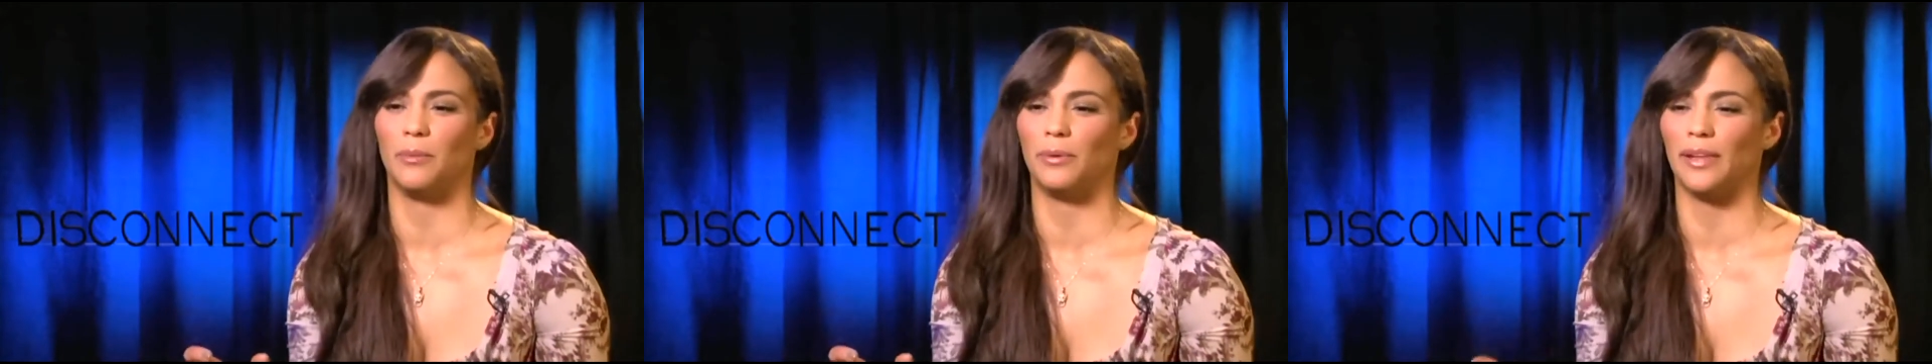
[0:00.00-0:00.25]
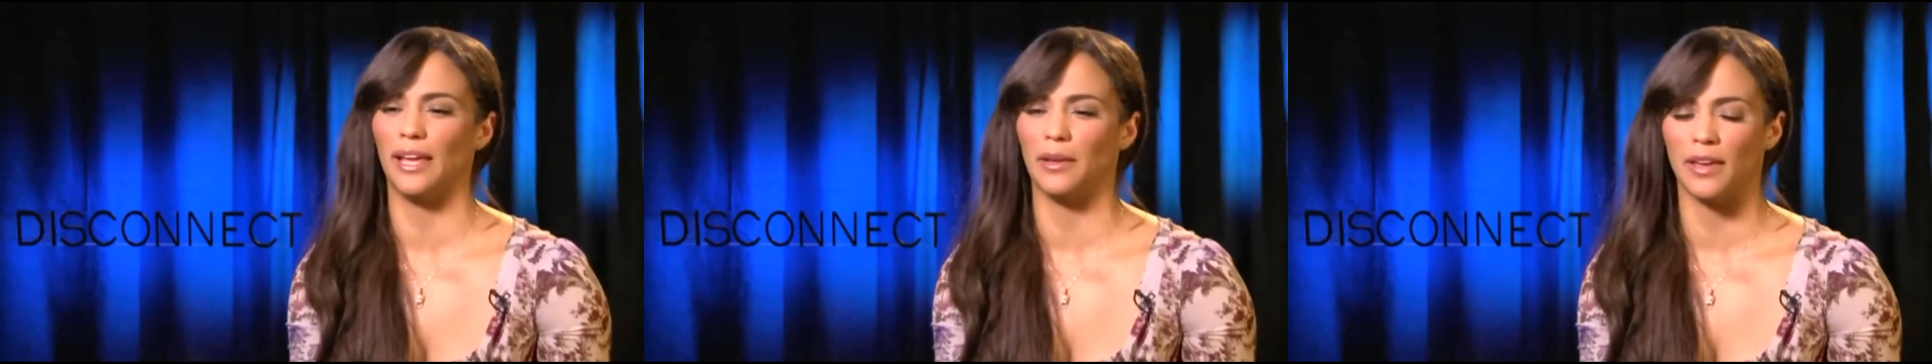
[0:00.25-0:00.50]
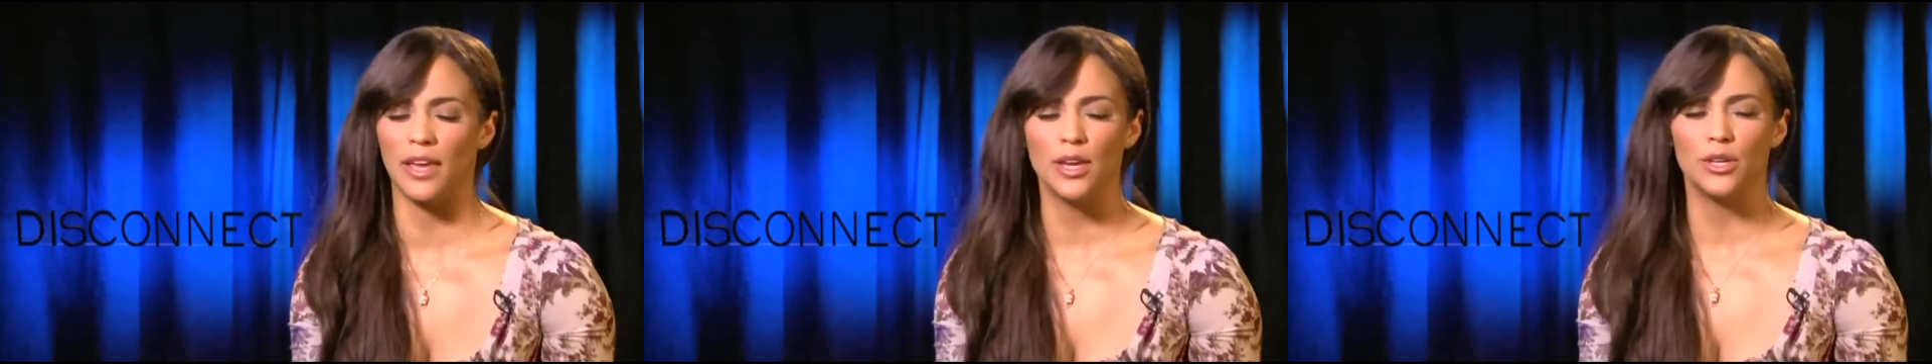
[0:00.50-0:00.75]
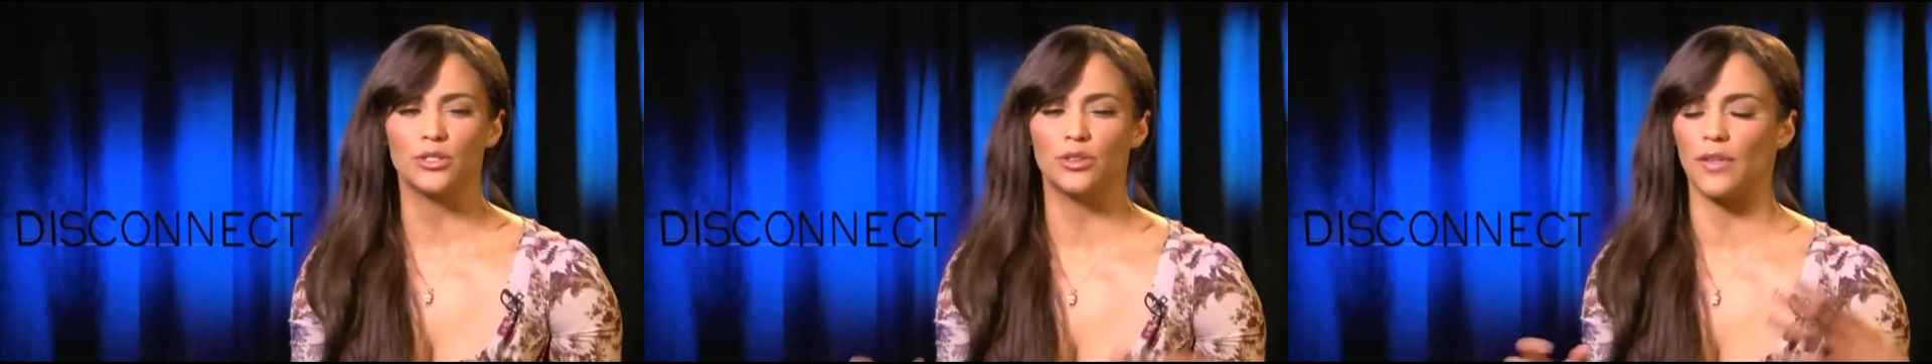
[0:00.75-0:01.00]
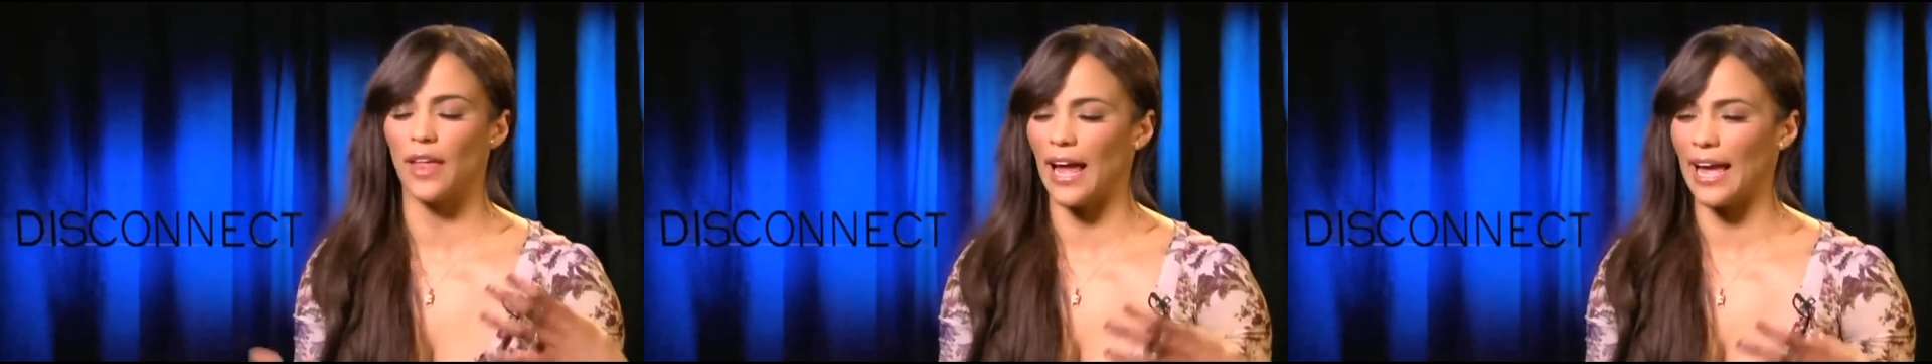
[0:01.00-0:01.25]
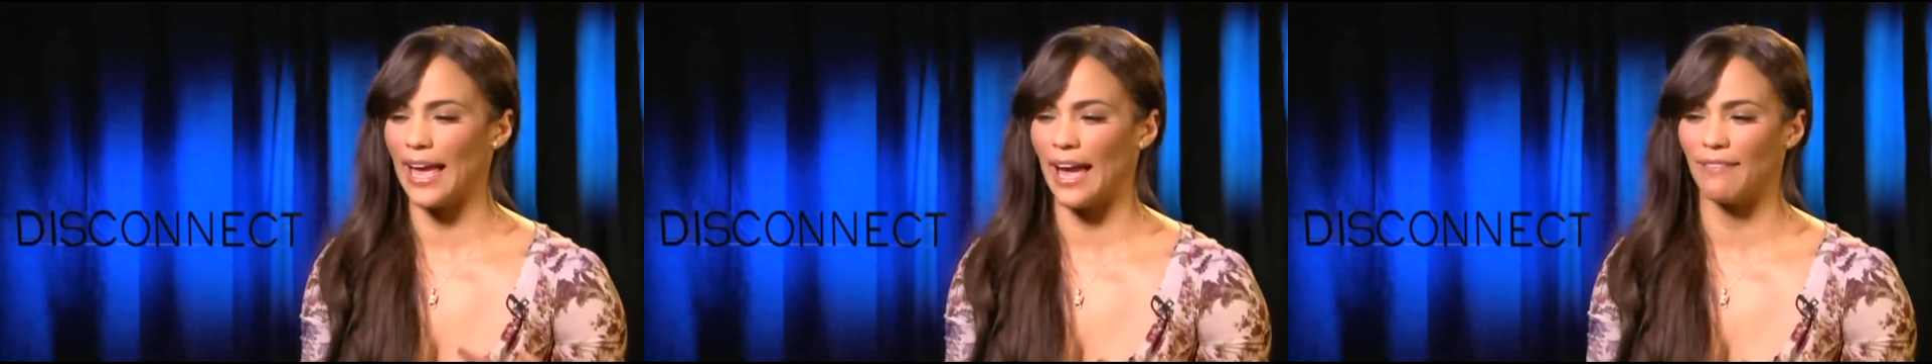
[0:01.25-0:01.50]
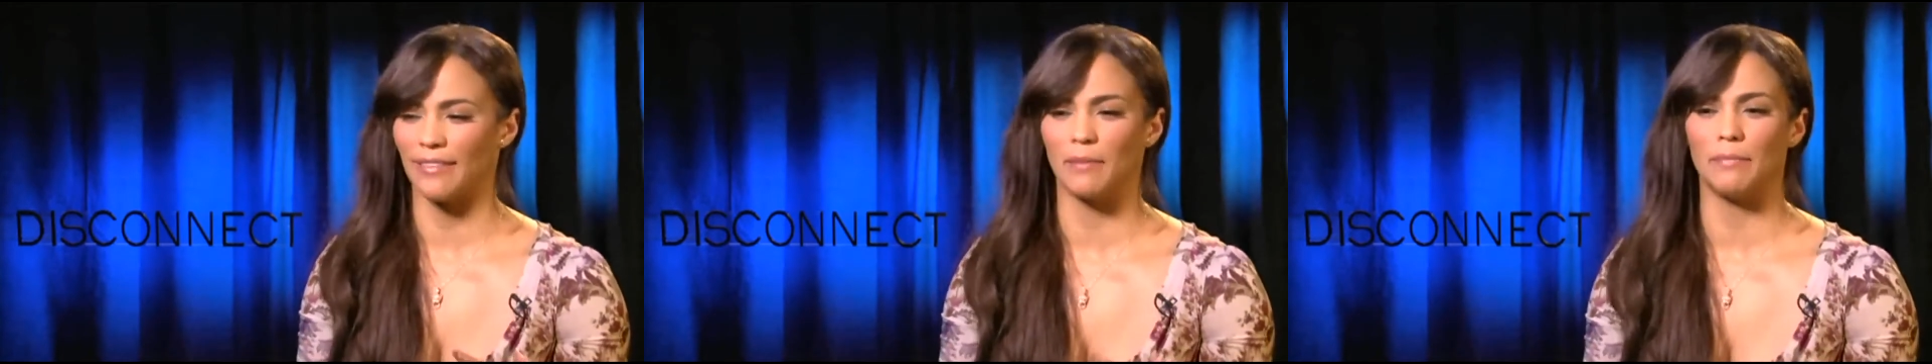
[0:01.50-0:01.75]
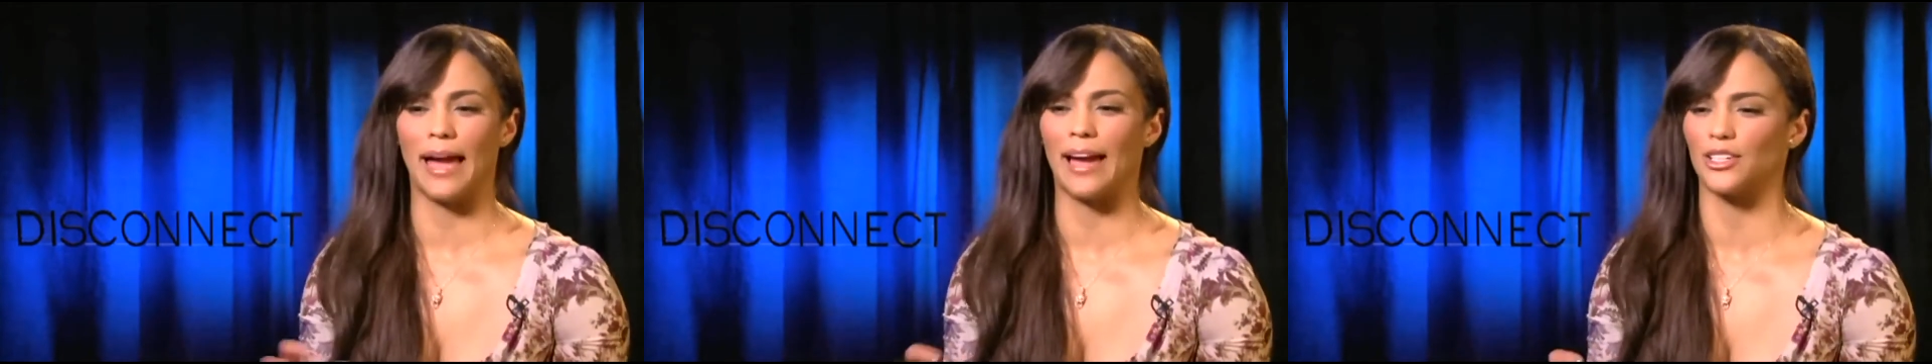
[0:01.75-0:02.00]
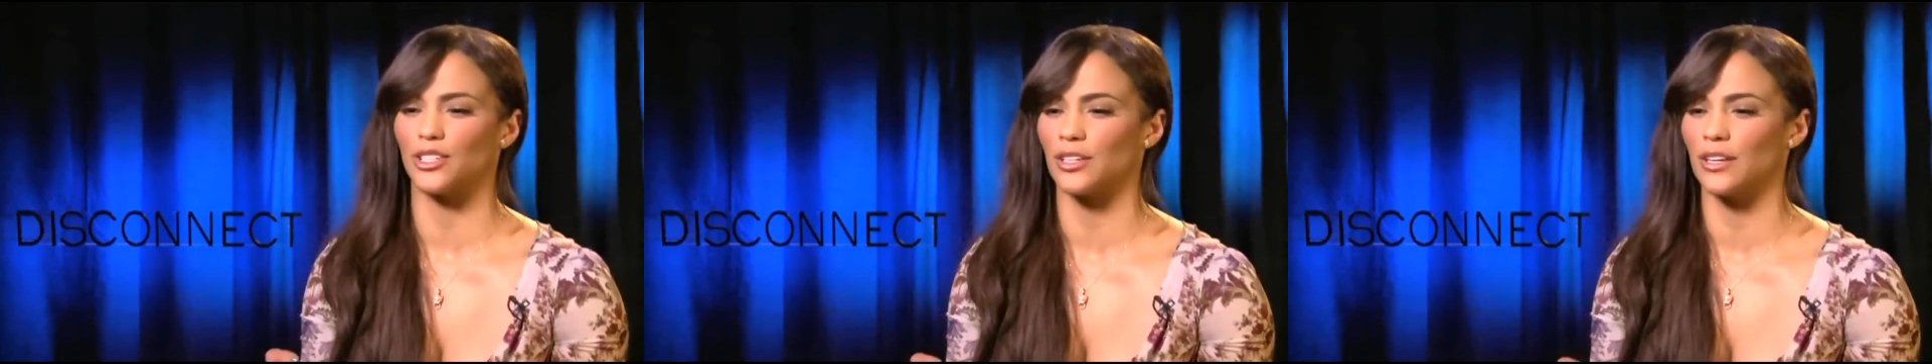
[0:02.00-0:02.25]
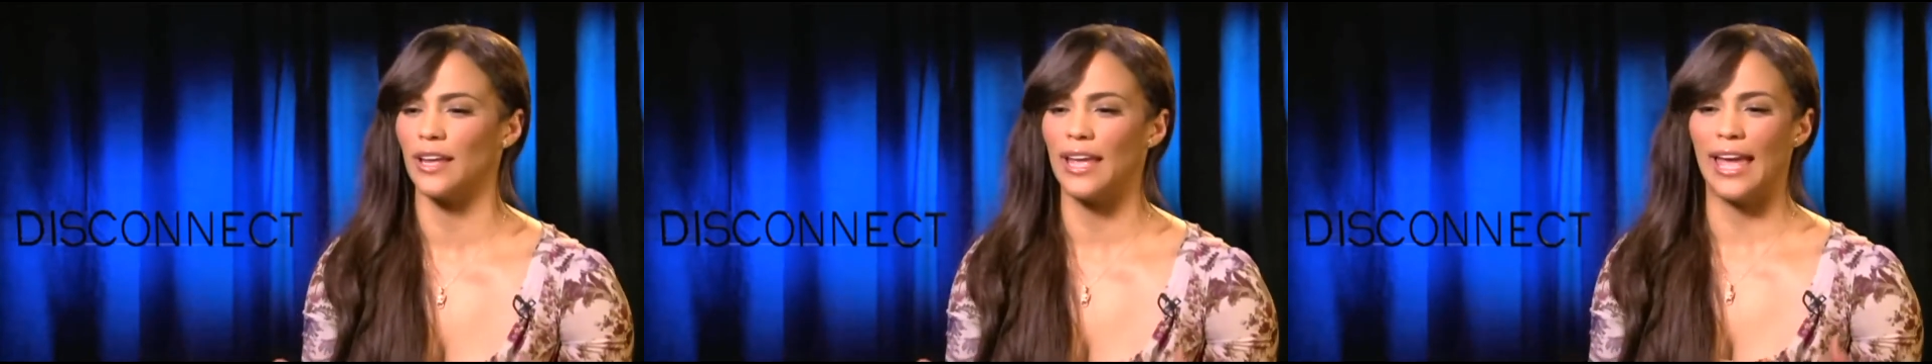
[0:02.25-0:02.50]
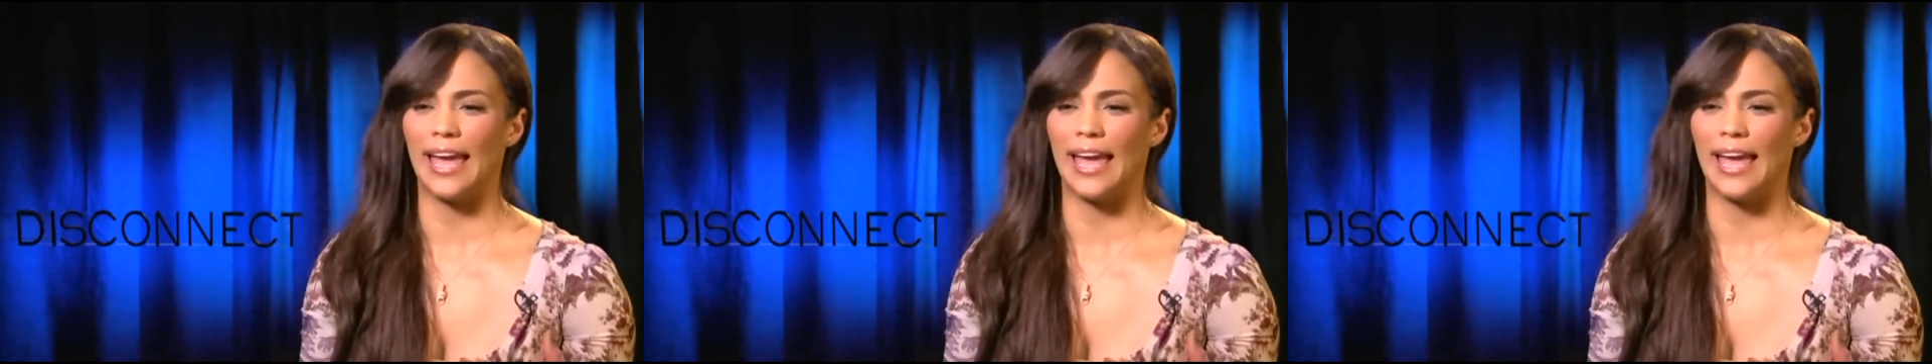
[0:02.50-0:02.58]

I'm playing so that I have compassion